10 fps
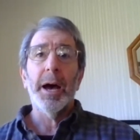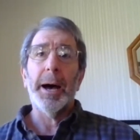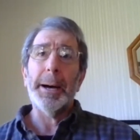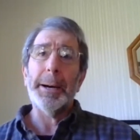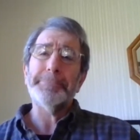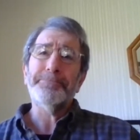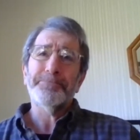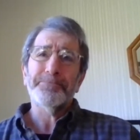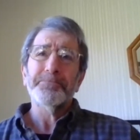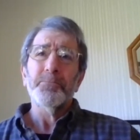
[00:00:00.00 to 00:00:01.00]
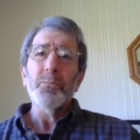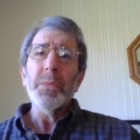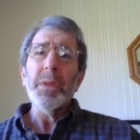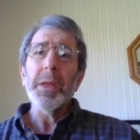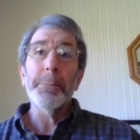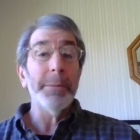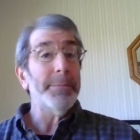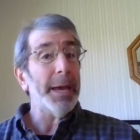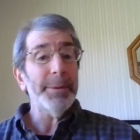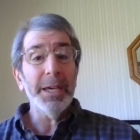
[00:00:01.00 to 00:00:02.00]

but maybe